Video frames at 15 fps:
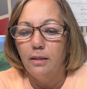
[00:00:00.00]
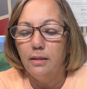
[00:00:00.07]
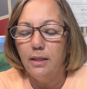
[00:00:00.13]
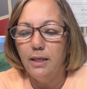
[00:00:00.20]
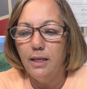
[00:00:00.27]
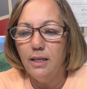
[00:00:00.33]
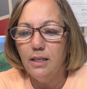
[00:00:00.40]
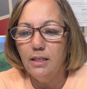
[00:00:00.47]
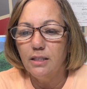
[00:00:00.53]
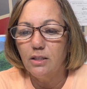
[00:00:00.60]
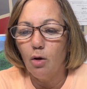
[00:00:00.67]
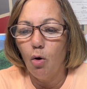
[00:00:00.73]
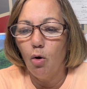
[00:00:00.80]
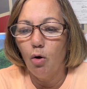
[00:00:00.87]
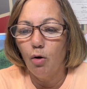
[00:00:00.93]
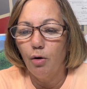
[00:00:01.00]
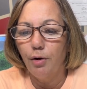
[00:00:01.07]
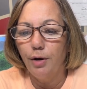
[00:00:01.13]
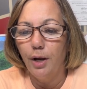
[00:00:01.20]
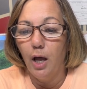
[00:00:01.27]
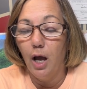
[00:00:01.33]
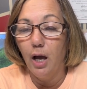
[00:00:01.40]
these are
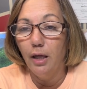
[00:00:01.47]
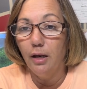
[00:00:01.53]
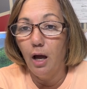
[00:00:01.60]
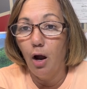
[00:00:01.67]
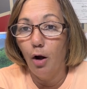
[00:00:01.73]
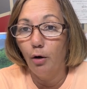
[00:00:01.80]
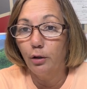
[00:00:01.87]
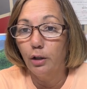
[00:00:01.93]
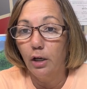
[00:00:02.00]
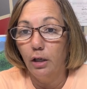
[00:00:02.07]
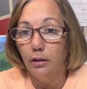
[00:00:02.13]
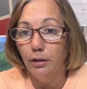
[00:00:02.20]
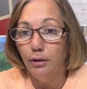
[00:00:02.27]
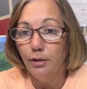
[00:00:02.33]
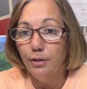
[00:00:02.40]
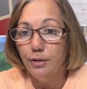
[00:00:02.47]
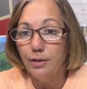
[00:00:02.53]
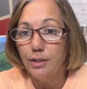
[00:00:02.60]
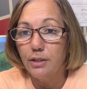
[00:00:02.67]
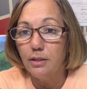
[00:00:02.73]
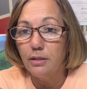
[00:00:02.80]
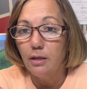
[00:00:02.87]
not our
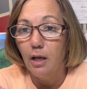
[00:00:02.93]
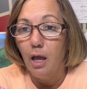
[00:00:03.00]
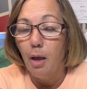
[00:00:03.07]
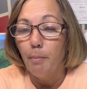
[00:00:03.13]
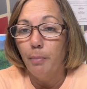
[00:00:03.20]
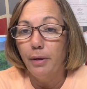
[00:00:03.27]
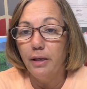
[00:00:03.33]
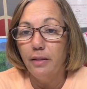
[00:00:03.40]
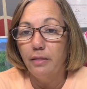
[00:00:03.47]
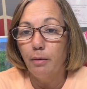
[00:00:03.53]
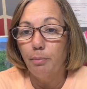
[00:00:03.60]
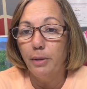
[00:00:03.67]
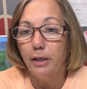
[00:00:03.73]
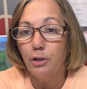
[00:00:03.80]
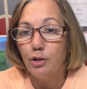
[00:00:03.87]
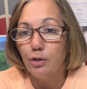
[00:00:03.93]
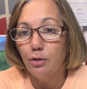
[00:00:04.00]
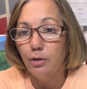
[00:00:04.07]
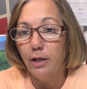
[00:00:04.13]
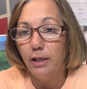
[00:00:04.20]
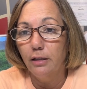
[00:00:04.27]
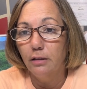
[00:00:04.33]
colors, but in the picture,
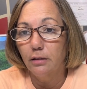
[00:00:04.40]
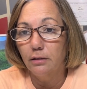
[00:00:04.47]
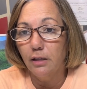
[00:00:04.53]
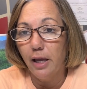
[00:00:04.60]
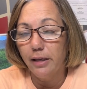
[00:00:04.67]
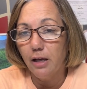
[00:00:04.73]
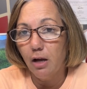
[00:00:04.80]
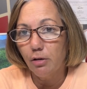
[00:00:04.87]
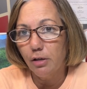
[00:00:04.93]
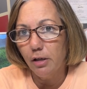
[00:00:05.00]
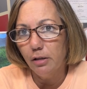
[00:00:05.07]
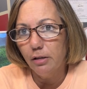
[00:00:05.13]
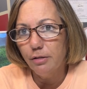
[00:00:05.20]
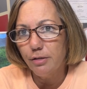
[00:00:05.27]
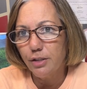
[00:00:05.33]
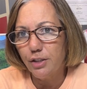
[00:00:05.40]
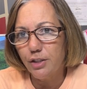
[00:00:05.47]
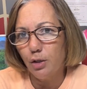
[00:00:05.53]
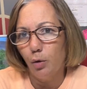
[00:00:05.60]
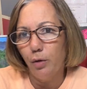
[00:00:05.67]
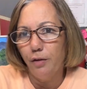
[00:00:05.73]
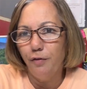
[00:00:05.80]
it looked like our colors.
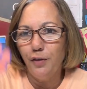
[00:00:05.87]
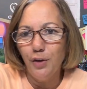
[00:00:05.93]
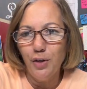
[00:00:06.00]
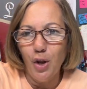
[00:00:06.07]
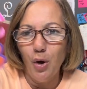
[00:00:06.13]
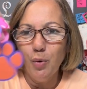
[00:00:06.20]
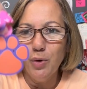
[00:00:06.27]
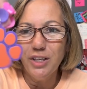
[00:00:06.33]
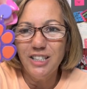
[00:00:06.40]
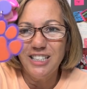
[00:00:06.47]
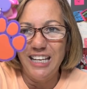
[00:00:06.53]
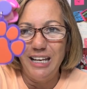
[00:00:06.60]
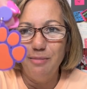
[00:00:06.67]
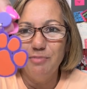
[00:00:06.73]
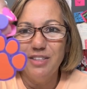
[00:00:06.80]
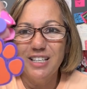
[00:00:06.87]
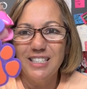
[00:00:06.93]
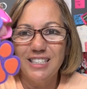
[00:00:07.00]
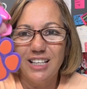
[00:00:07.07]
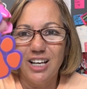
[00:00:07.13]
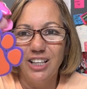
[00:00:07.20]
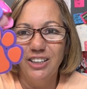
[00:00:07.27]
So if you know what team
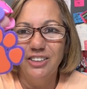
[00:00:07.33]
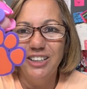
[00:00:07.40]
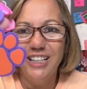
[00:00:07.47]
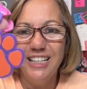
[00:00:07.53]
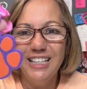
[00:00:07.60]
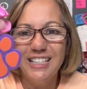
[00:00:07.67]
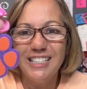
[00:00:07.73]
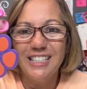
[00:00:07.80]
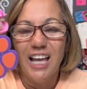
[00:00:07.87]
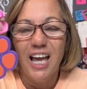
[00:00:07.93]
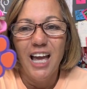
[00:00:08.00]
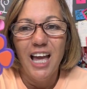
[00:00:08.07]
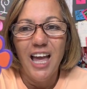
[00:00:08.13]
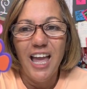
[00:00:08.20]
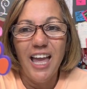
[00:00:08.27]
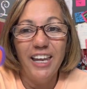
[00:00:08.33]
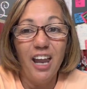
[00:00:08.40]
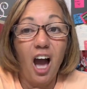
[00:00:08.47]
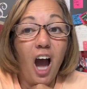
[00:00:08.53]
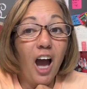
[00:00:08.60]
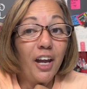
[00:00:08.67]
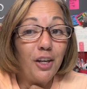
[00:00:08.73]
this color is, and
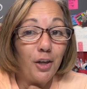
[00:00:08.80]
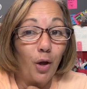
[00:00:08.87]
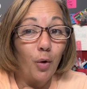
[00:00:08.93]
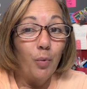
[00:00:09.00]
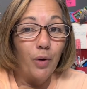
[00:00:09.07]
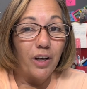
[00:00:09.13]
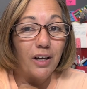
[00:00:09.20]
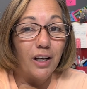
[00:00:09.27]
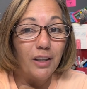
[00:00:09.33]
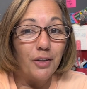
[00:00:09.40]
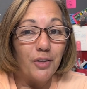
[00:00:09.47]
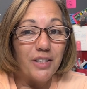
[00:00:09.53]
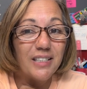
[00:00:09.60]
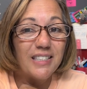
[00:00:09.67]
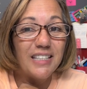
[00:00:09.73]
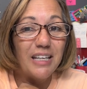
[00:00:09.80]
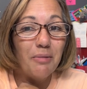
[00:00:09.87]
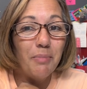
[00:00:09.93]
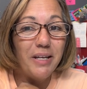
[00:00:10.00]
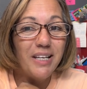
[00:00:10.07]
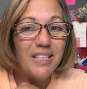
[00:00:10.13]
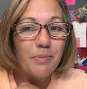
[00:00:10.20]
I know what color this
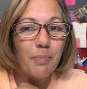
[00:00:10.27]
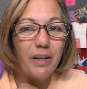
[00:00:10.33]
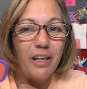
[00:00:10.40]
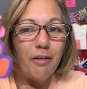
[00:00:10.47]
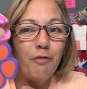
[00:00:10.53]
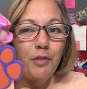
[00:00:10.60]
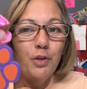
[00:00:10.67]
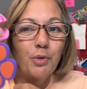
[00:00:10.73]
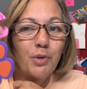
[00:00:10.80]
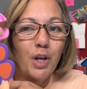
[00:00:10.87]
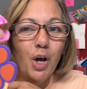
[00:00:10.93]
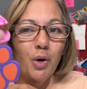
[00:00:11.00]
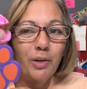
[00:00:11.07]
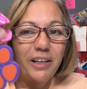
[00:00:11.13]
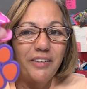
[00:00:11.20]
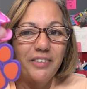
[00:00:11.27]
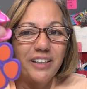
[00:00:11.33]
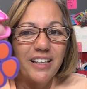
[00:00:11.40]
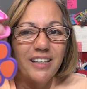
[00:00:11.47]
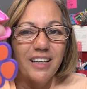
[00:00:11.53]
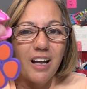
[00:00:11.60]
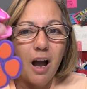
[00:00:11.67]
team is, but if you know, leave it
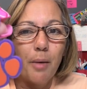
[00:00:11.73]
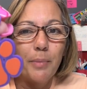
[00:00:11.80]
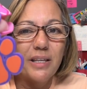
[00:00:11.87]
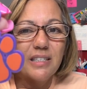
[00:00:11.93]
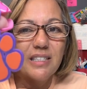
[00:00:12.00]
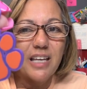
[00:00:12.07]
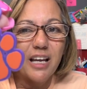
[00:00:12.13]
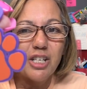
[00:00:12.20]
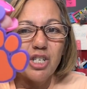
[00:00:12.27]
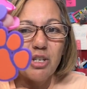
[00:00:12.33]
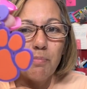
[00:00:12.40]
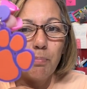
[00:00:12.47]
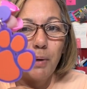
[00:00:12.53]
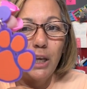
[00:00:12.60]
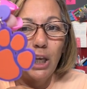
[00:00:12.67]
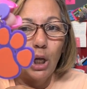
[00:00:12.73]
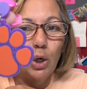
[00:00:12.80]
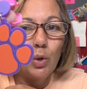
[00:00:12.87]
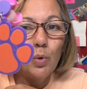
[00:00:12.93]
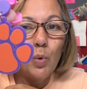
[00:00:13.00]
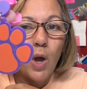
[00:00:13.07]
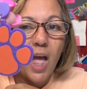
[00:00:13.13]
in the comment section
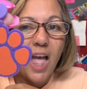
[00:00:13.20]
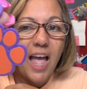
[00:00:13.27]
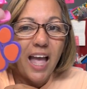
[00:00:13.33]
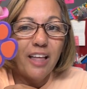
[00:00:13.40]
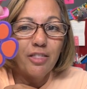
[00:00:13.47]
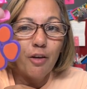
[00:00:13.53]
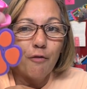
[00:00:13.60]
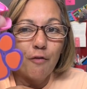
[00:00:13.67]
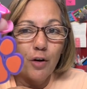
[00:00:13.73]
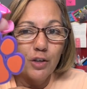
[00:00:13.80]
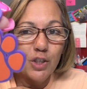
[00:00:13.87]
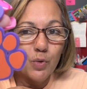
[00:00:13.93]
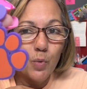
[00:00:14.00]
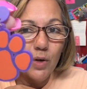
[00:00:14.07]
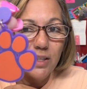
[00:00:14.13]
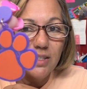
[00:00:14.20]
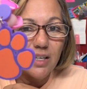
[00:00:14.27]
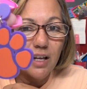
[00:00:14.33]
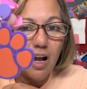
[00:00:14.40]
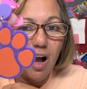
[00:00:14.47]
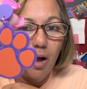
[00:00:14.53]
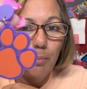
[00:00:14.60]
below, and the first one to
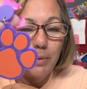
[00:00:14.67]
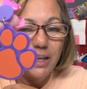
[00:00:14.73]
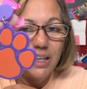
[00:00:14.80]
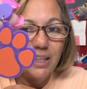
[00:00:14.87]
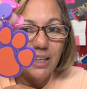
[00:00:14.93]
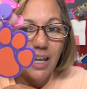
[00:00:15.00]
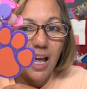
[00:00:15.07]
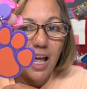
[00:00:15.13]
comment